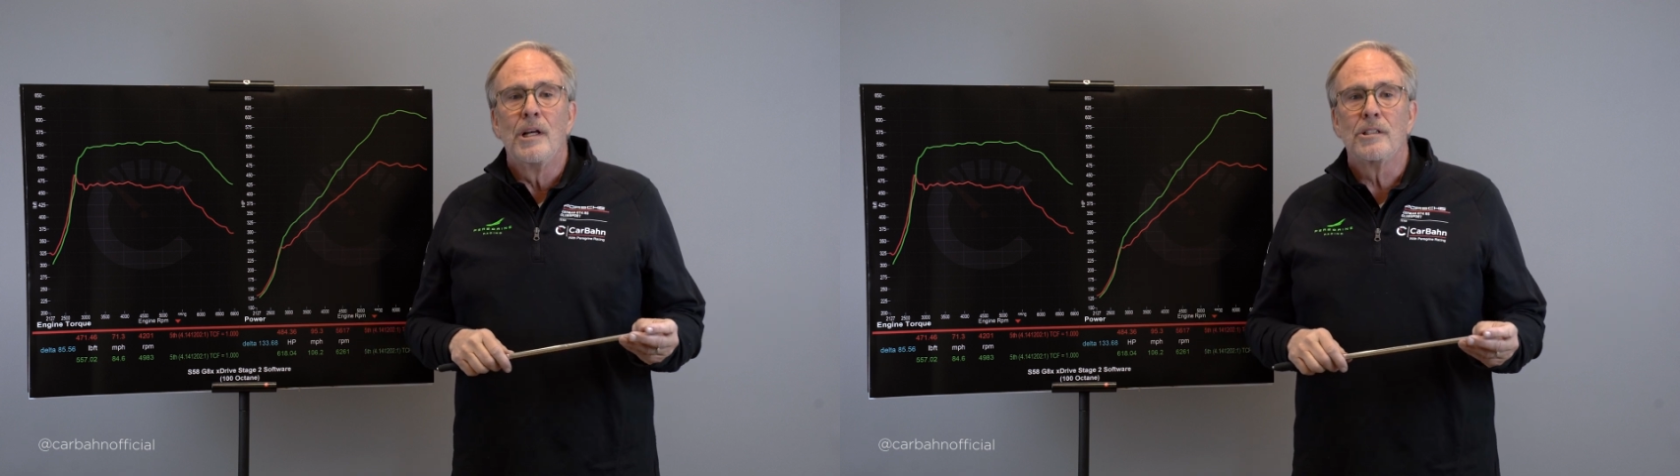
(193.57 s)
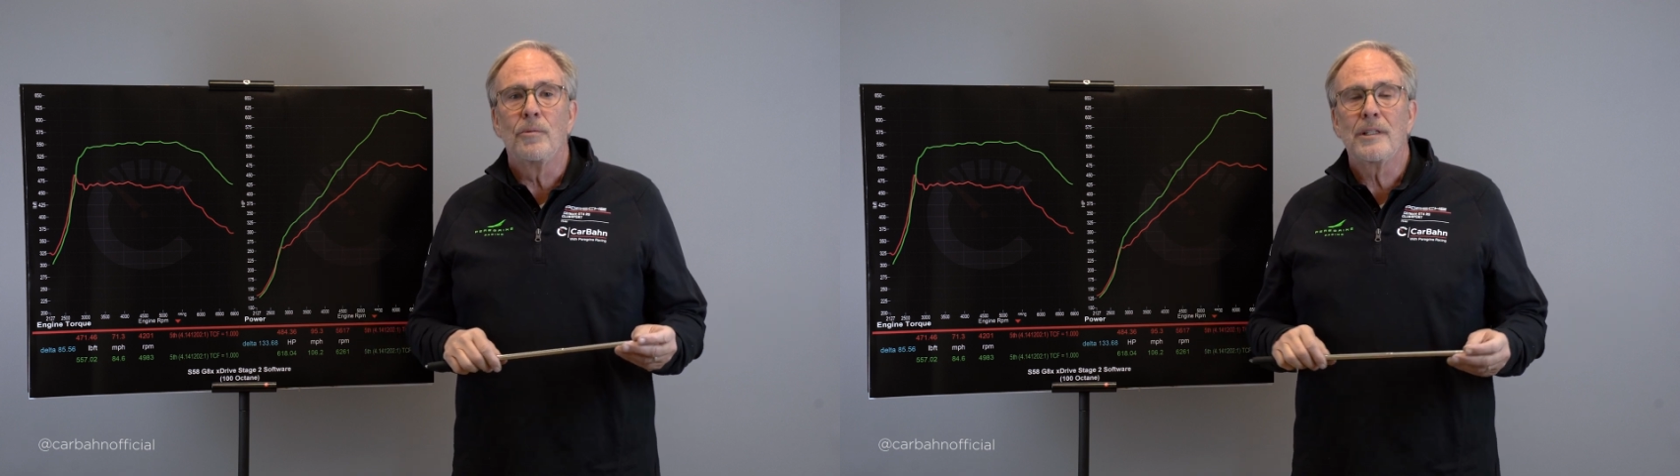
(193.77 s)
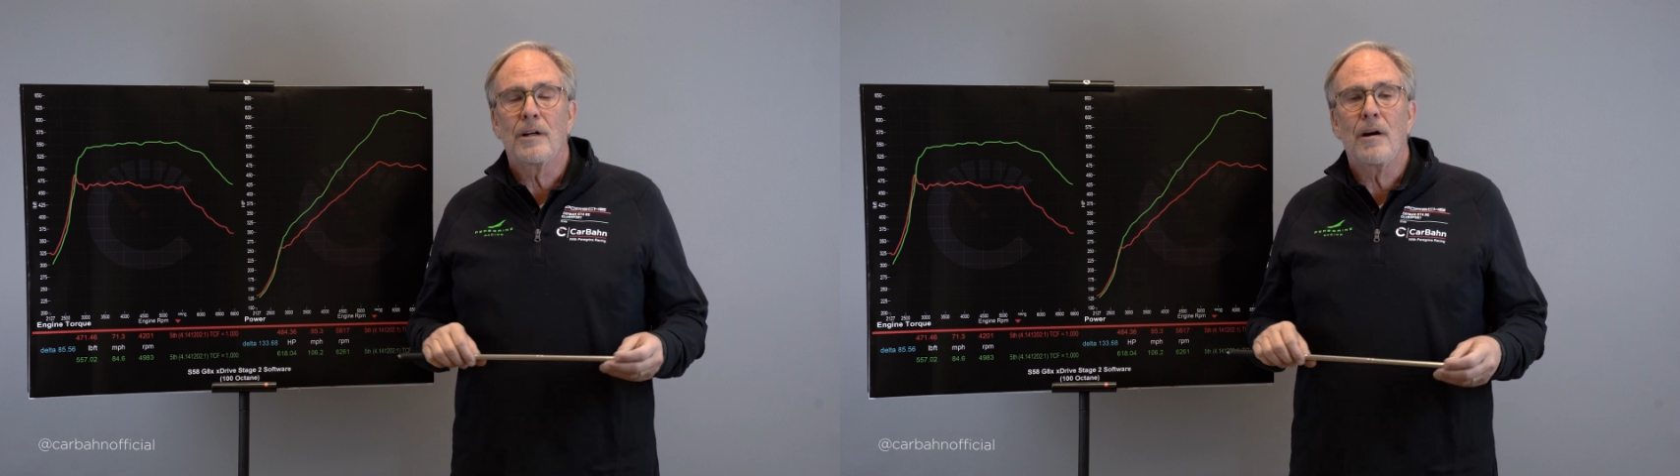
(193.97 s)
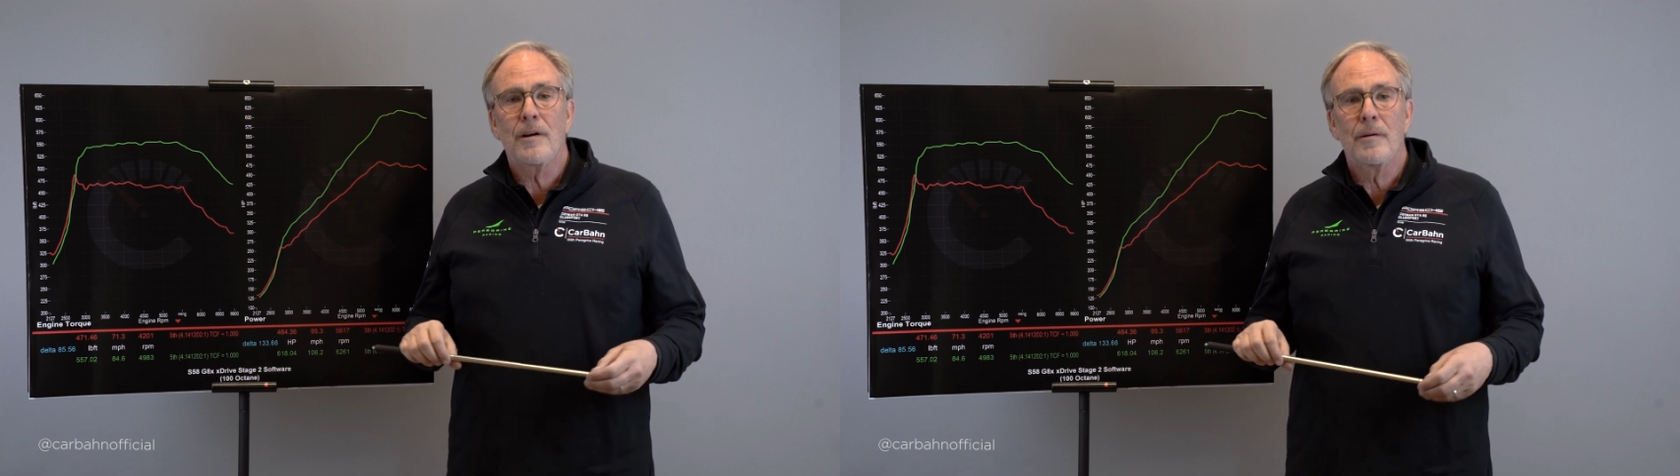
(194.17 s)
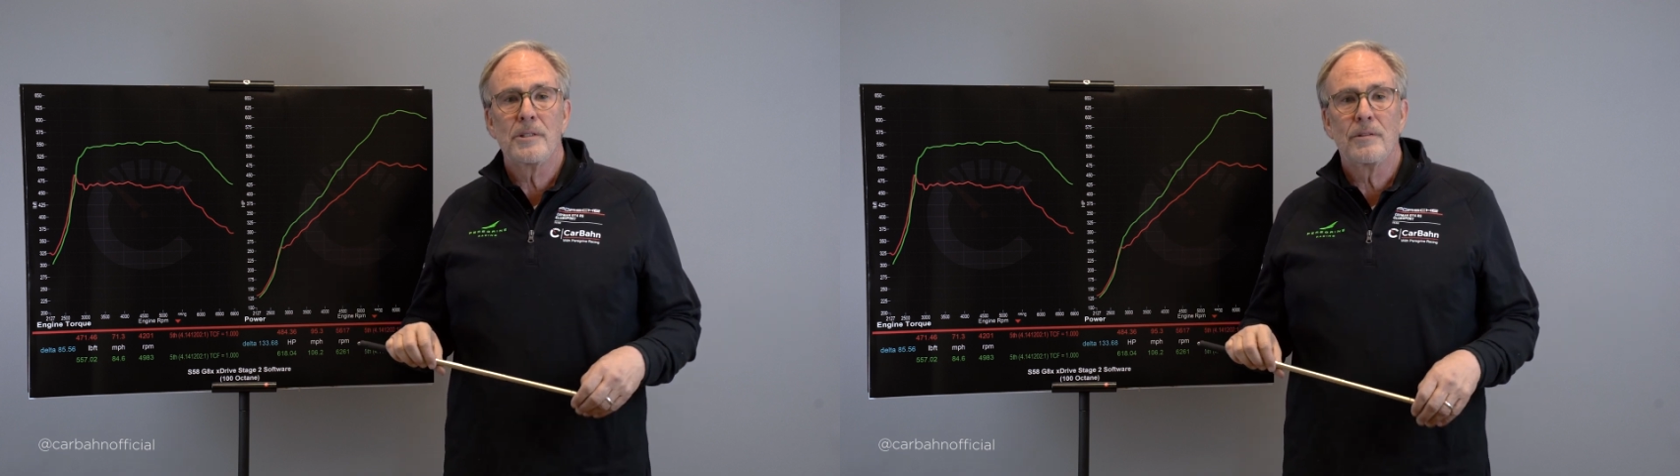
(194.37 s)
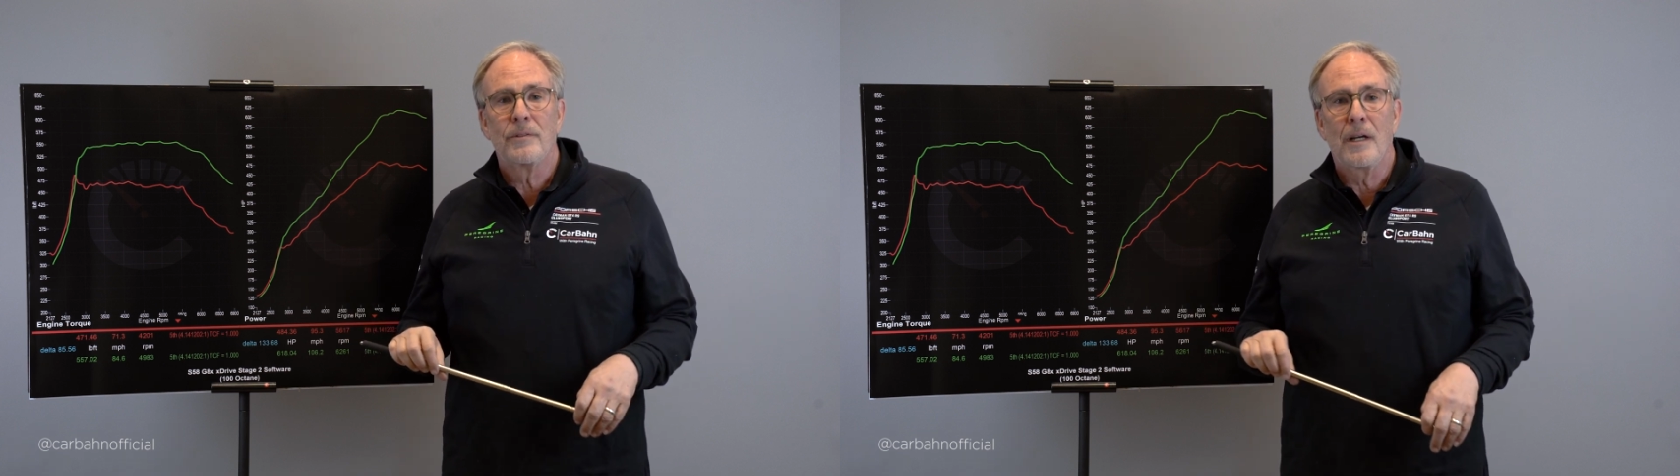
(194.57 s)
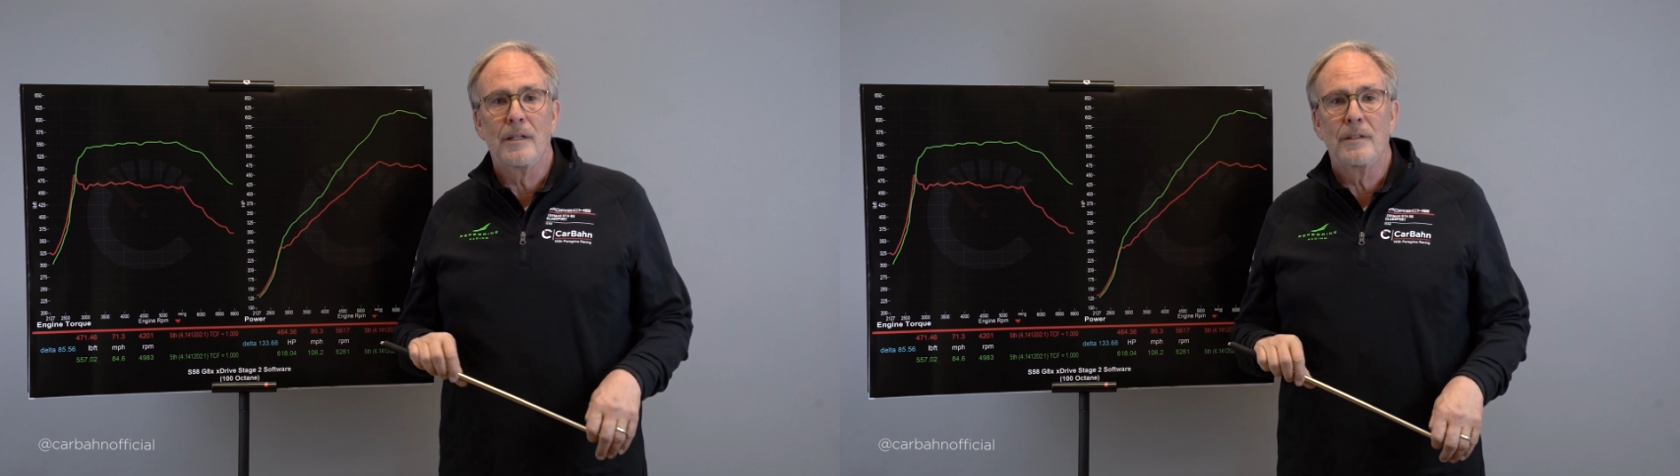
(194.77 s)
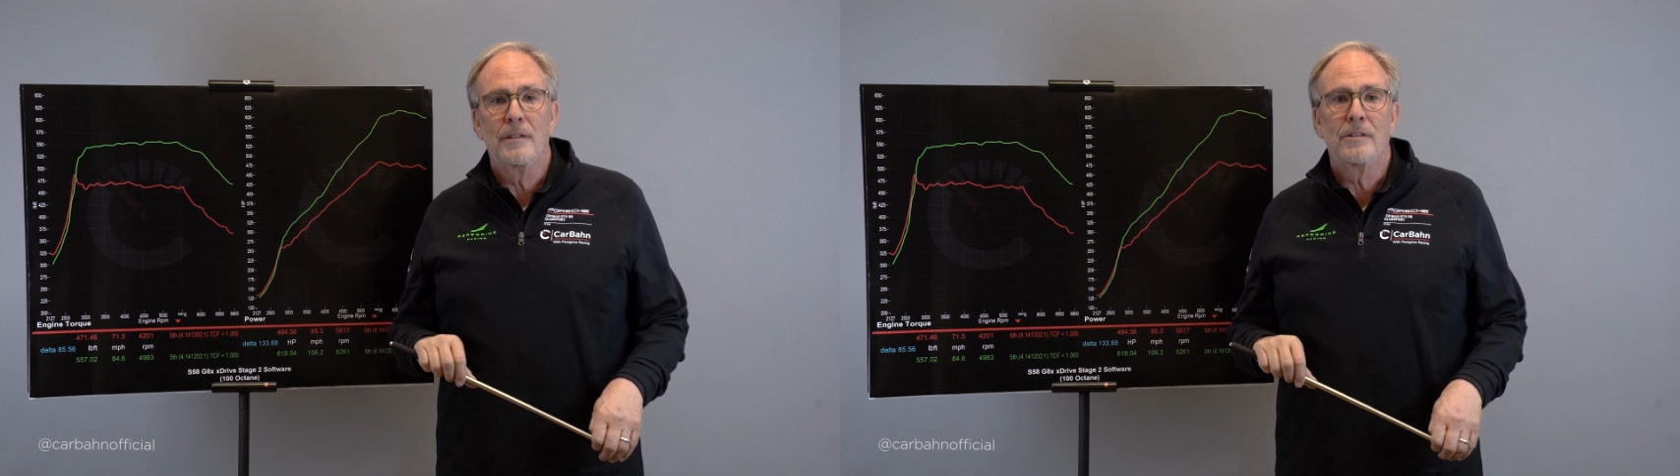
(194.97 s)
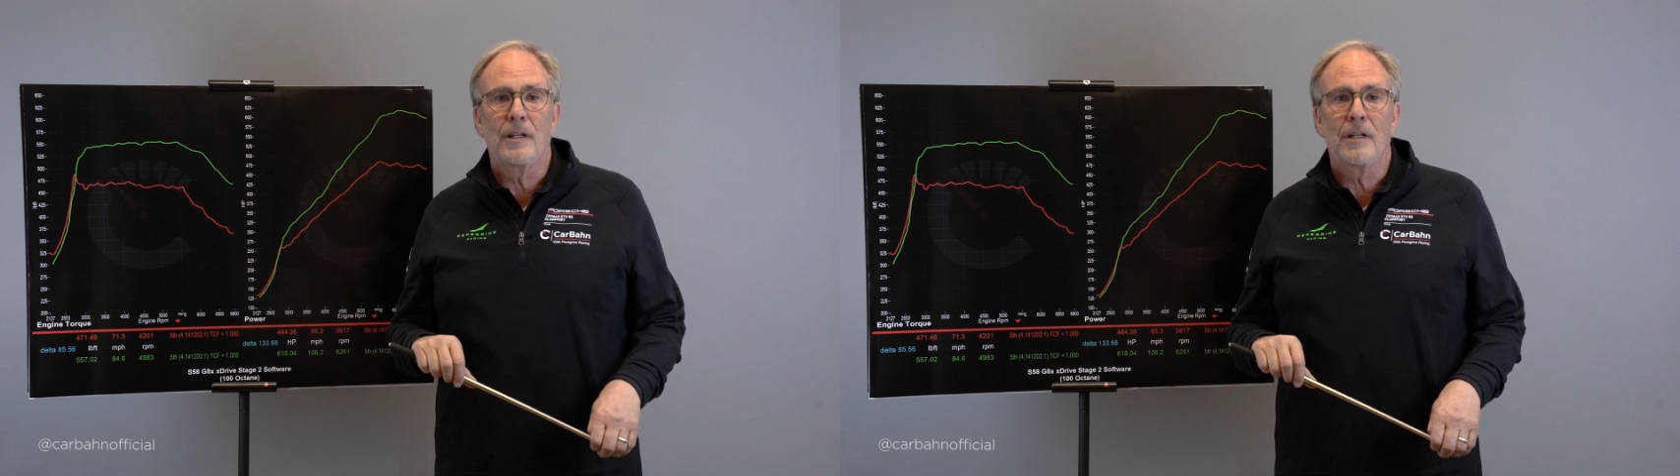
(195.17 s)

So what the car companies have done